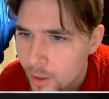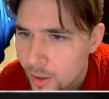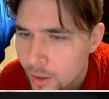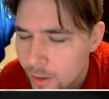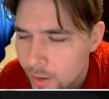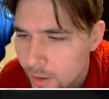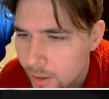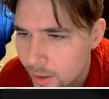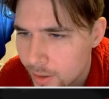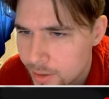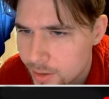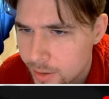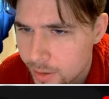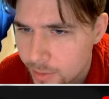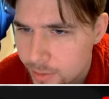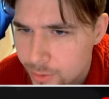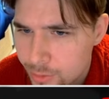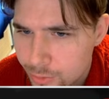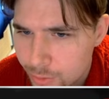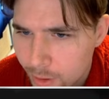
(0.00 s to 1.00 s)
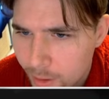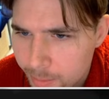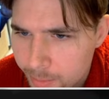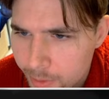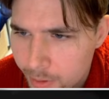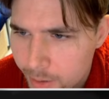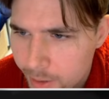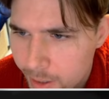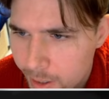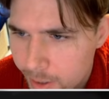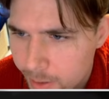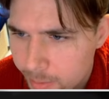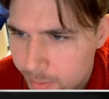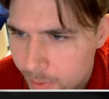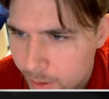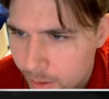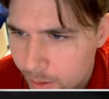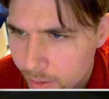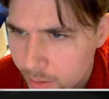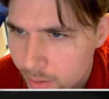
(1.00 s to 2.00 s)
Yeah, so they dropped the knight
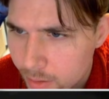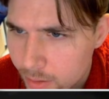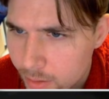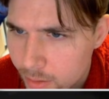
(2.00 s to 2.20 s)
back.